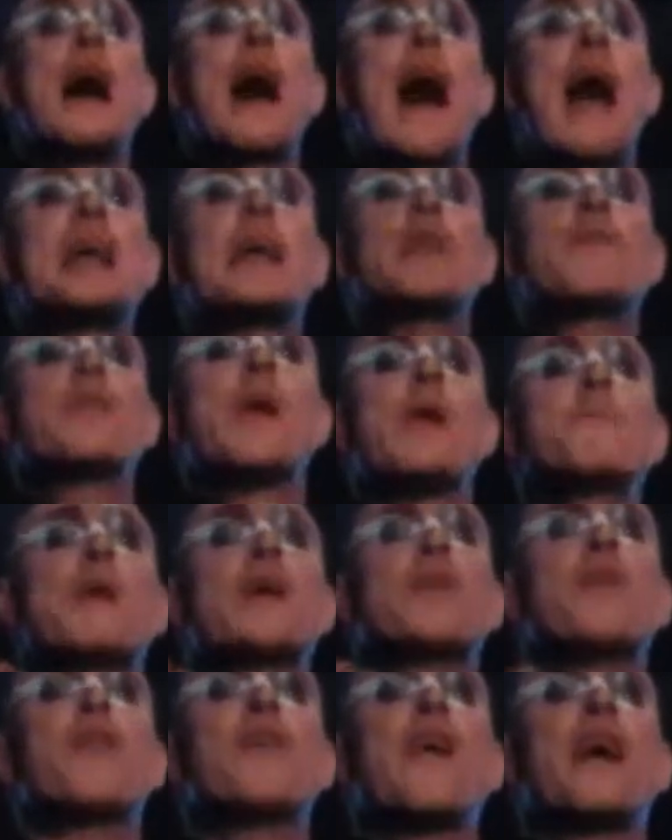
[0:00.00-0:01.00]
hanging from a
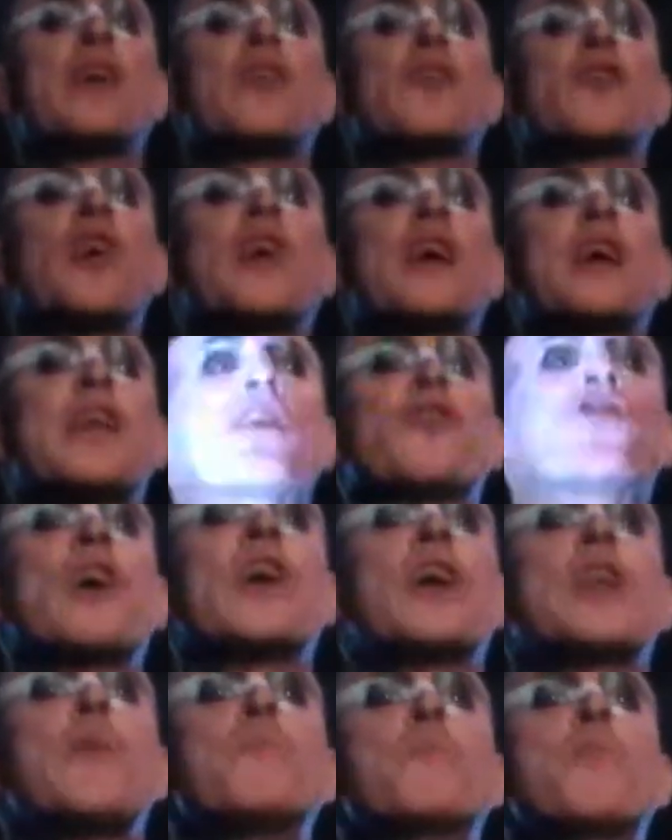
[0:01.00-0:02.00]
big thick
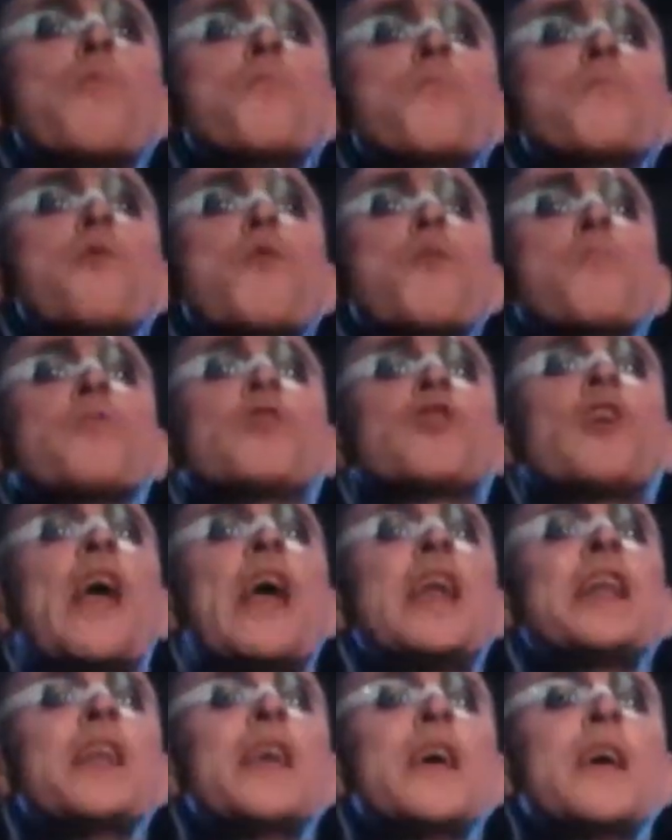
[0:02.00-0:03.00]
chickada boom boom
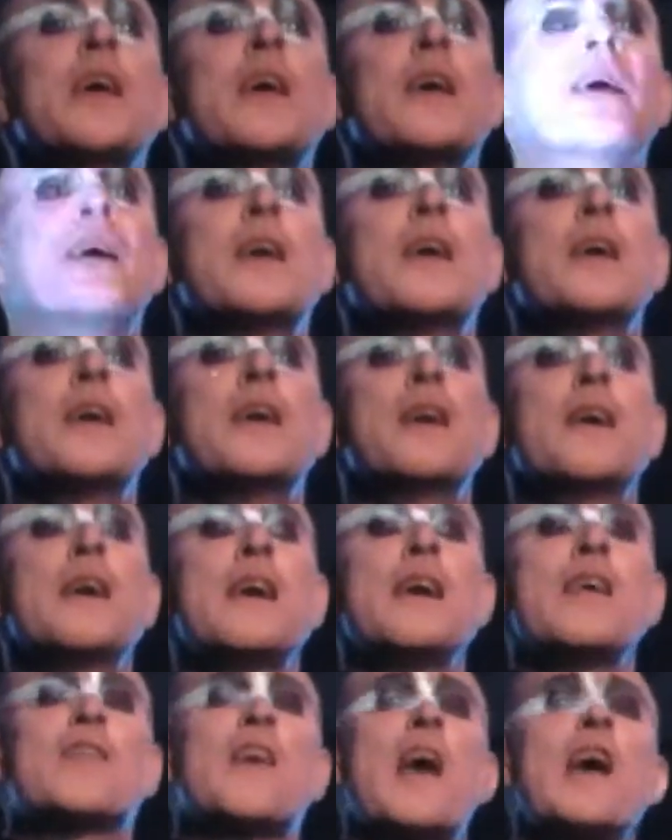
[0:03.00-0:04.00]
chain.
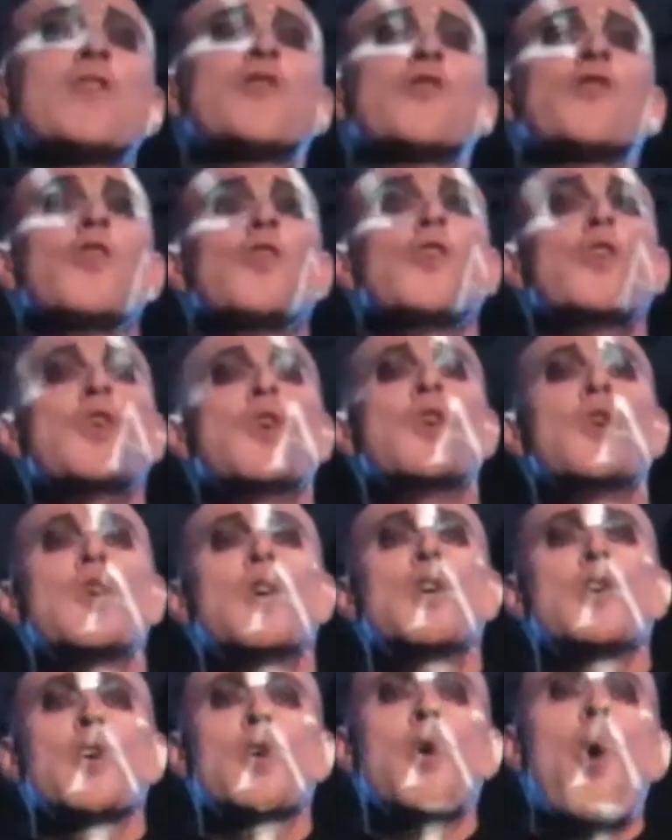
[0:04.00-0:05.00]
He says,
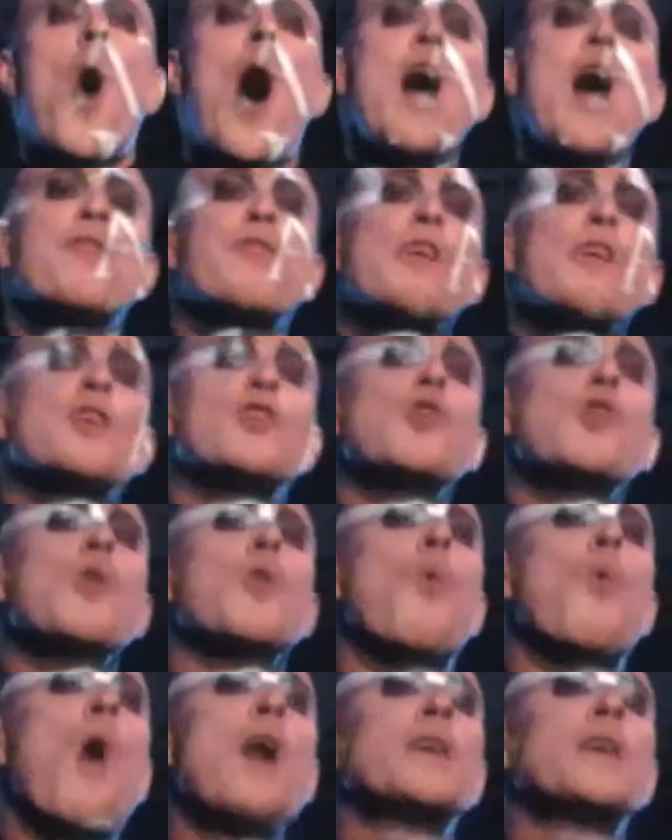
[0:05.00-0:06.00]
"You know, I think you're
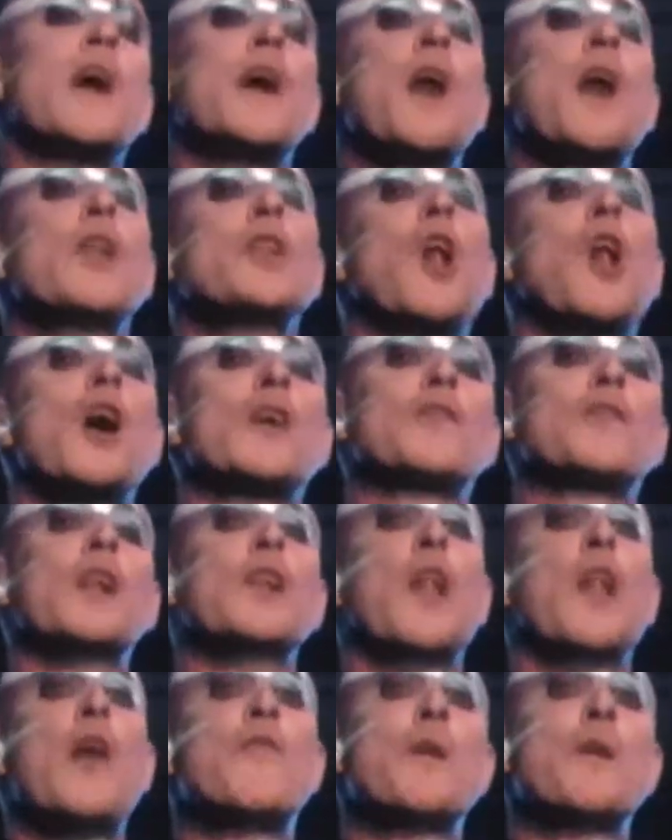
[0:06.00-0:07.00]
the one can unlock the
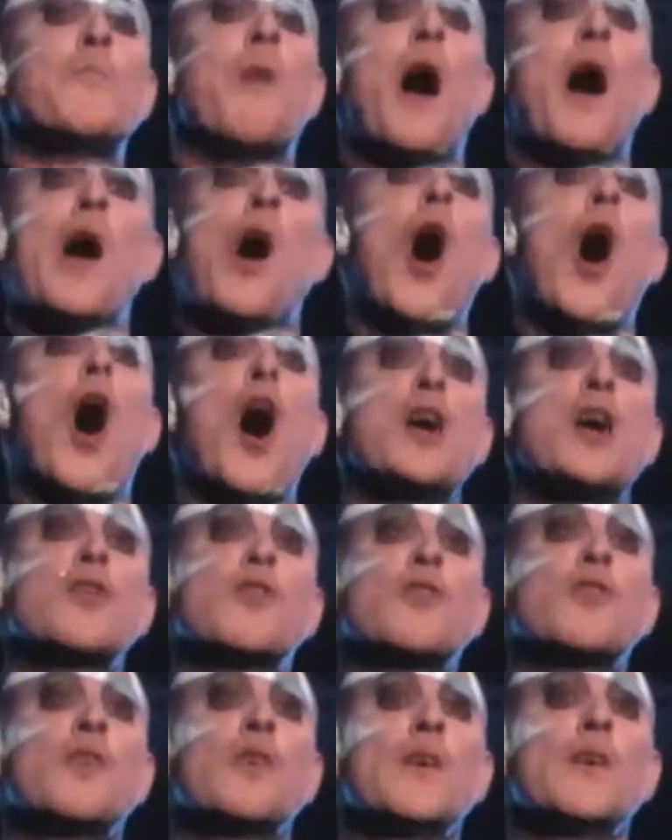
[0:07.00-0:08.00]
love in my
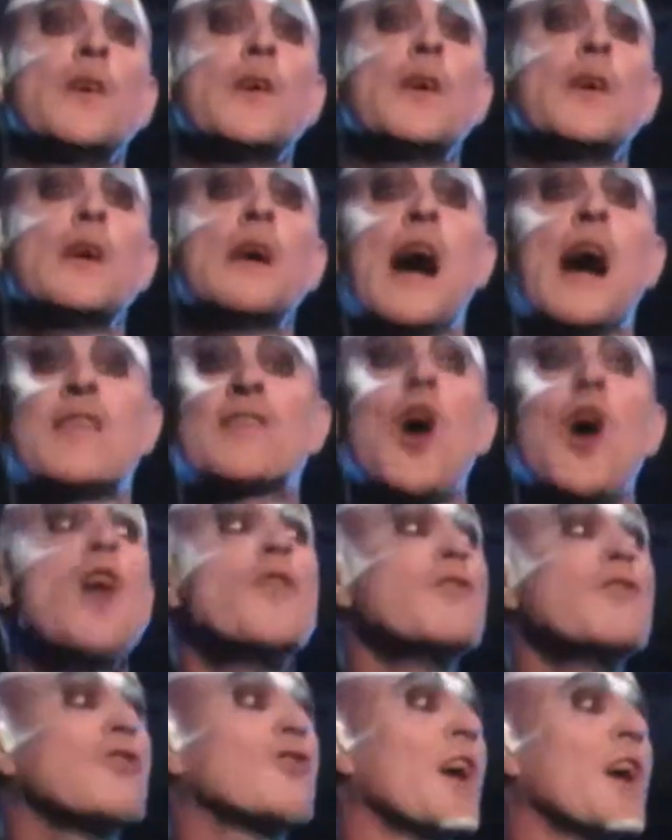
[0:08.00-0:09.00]
heart." I
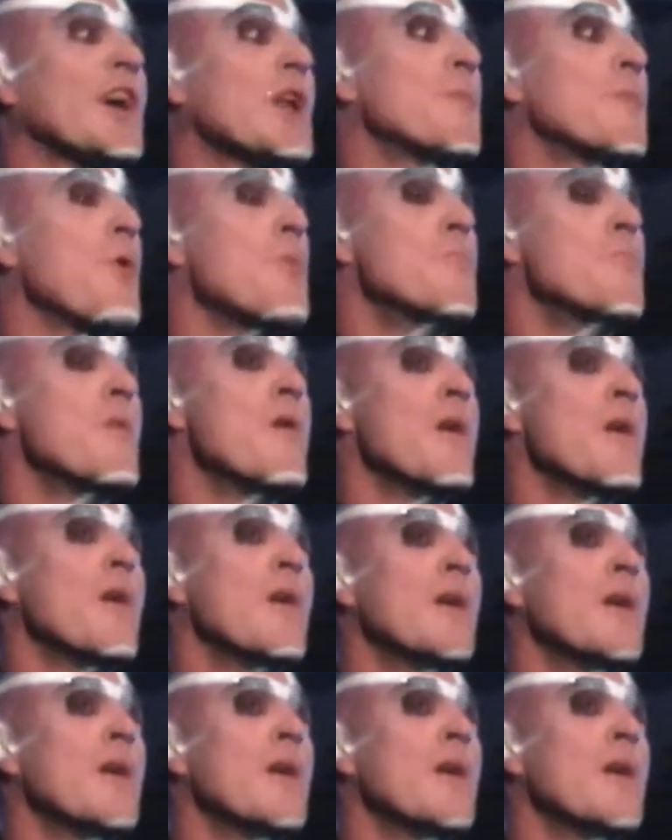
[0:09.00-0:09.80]
turn chickada boom.